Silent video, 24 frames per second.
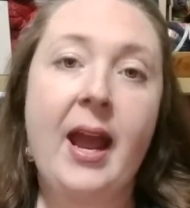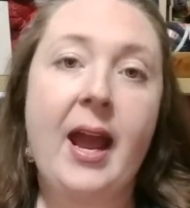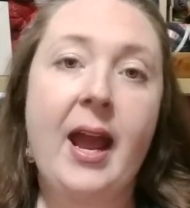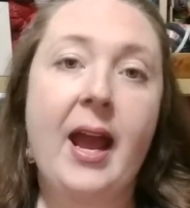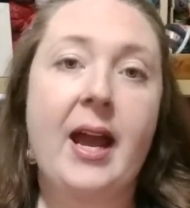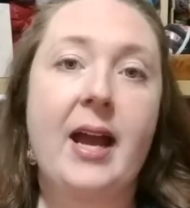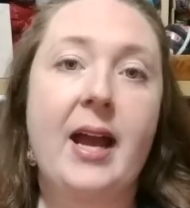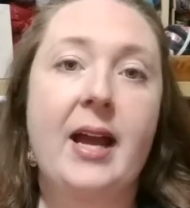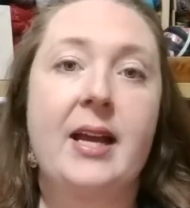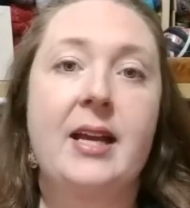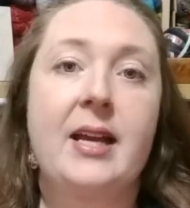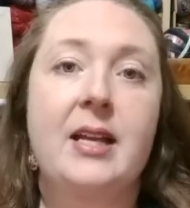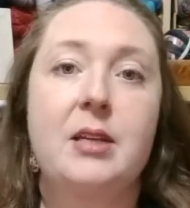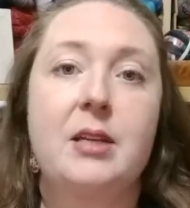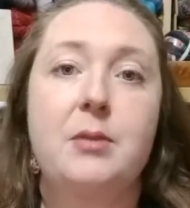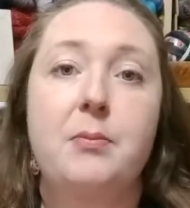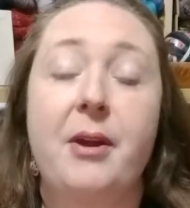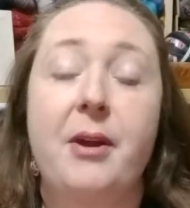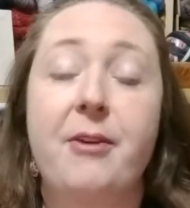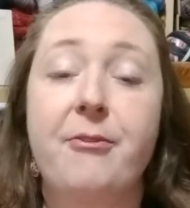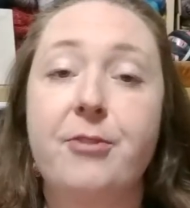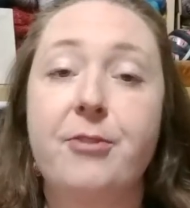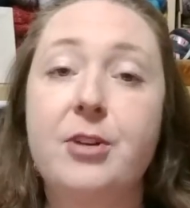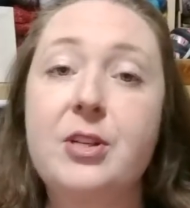and
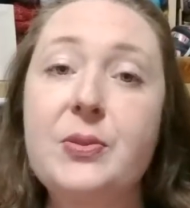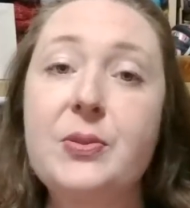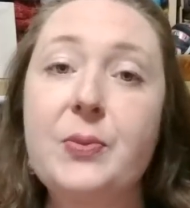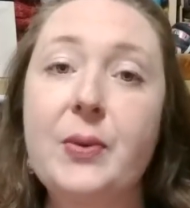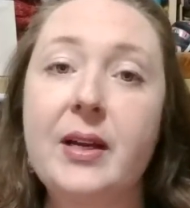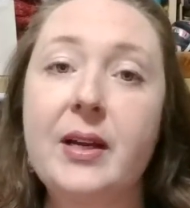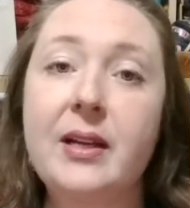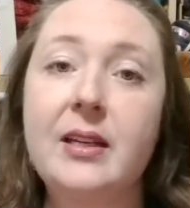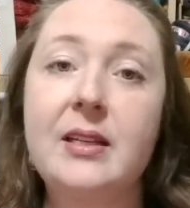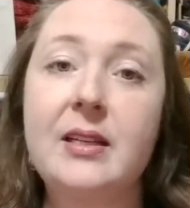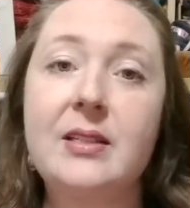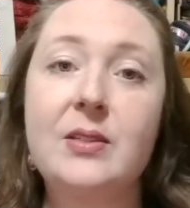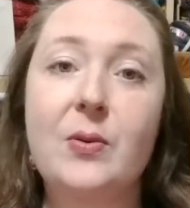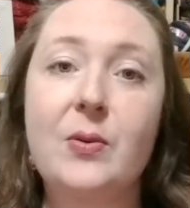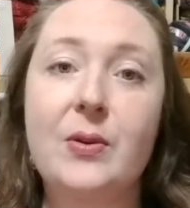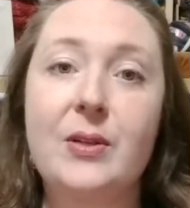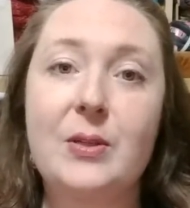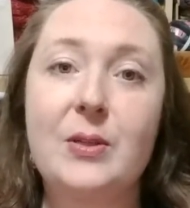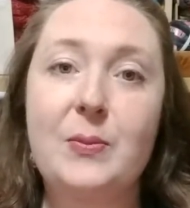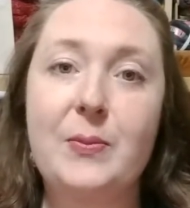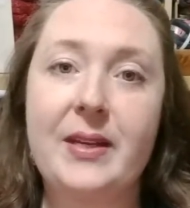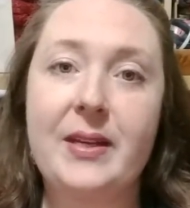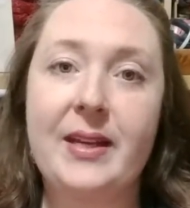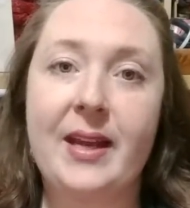my first one is going
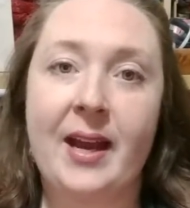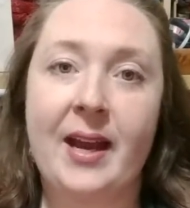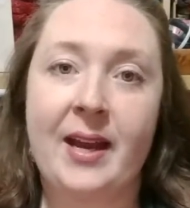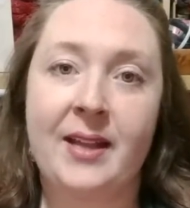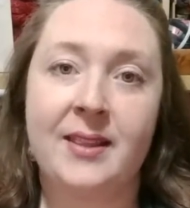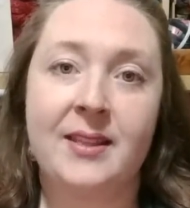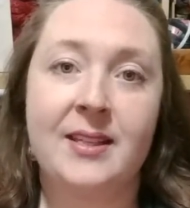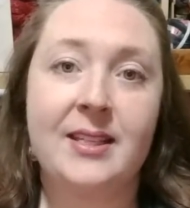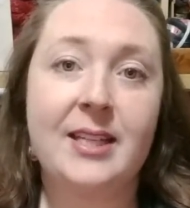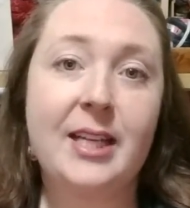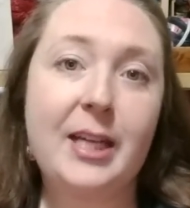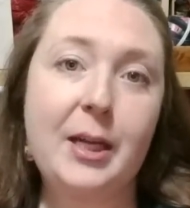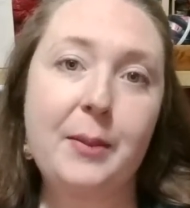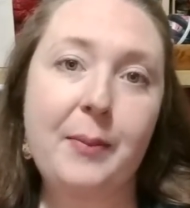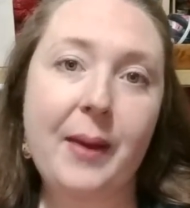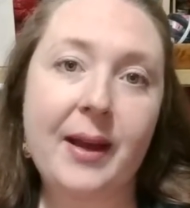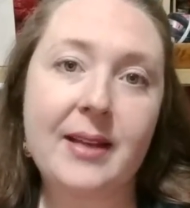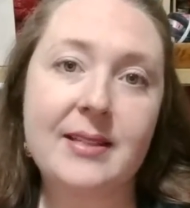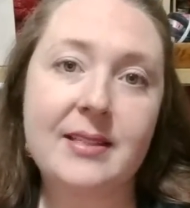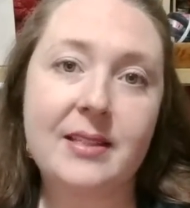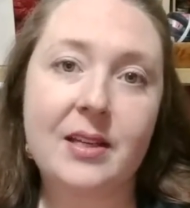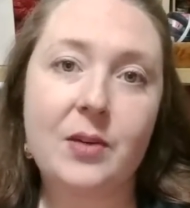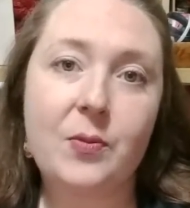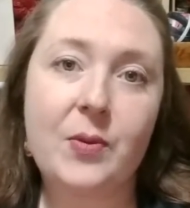to be at the Knitting
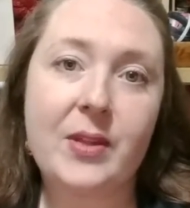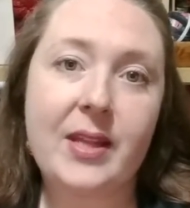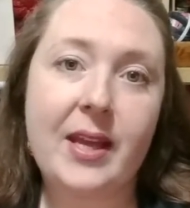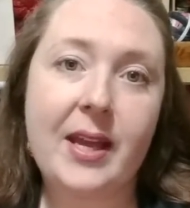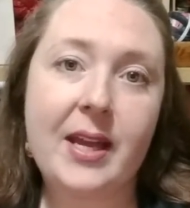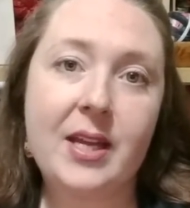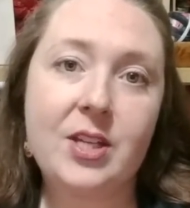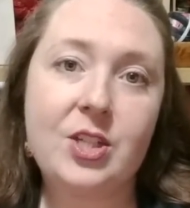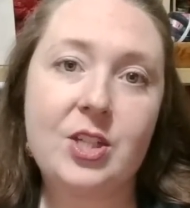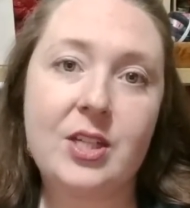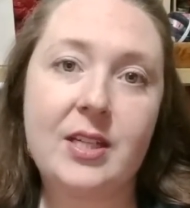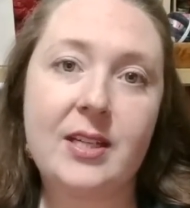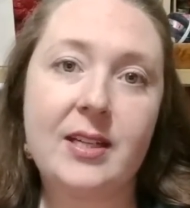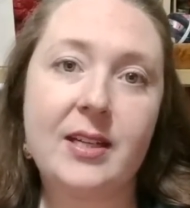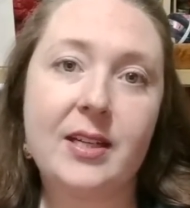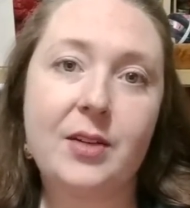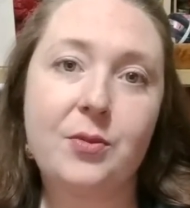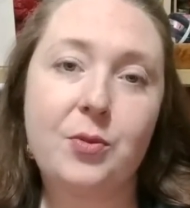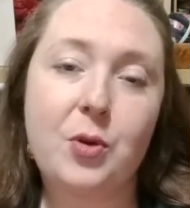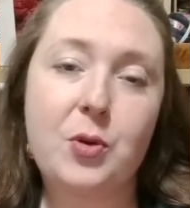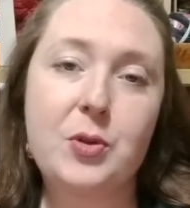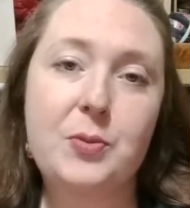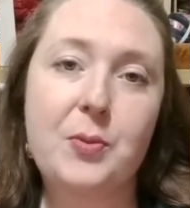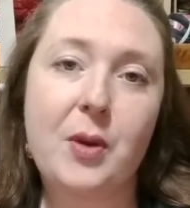Basket with Angie in
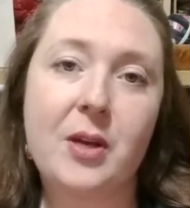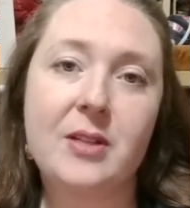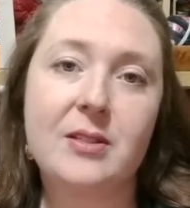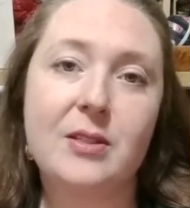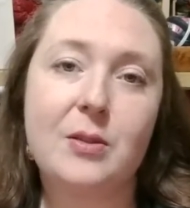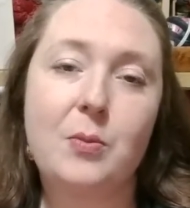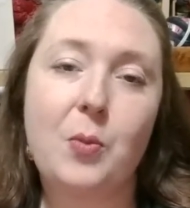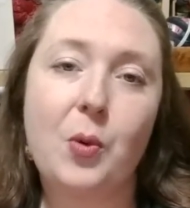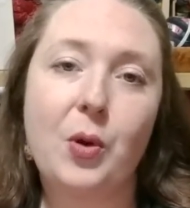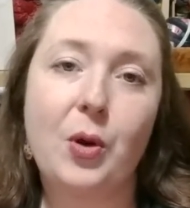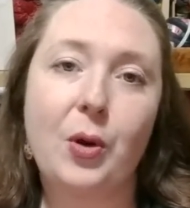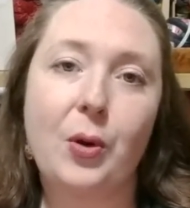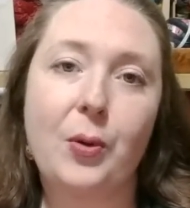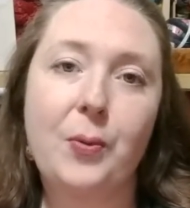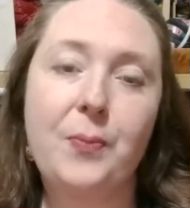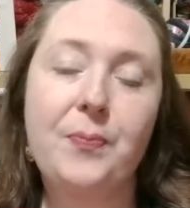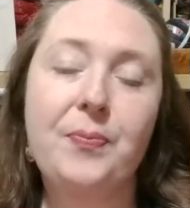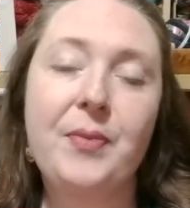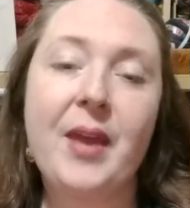Rosemont tomorrow.